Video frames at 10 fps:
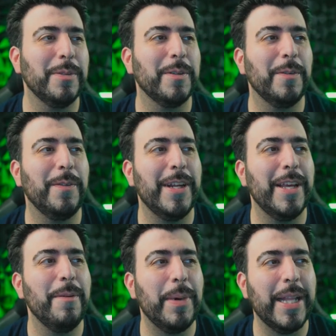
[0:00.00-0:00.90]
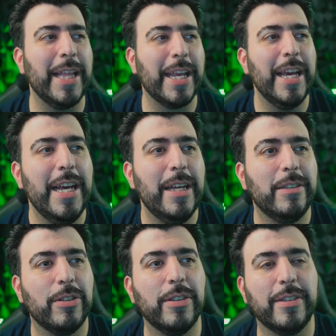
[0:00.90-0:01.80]
So funny, but like
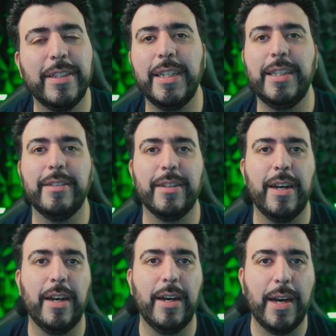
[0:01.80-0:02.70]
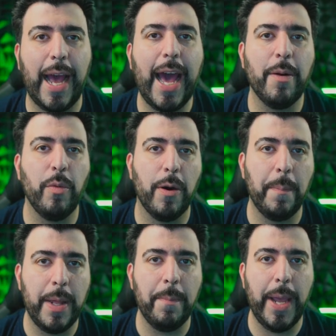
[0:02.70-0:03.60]
certain cities uh, had more
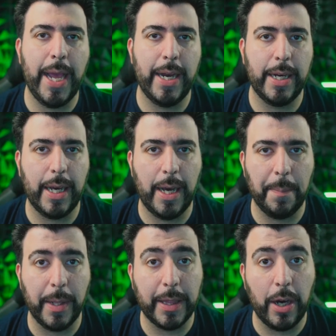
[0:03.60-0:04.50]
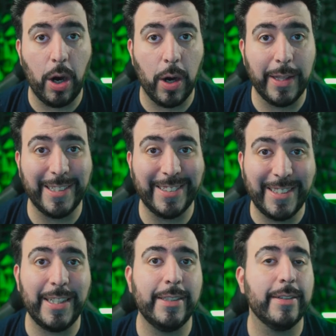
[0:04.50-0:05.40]
midband, band, uh, but they are in the
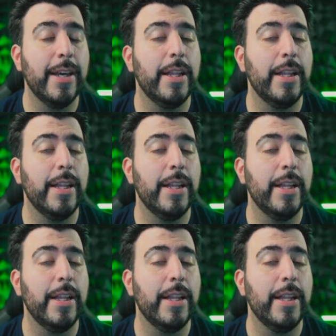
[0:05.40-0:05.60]
cities.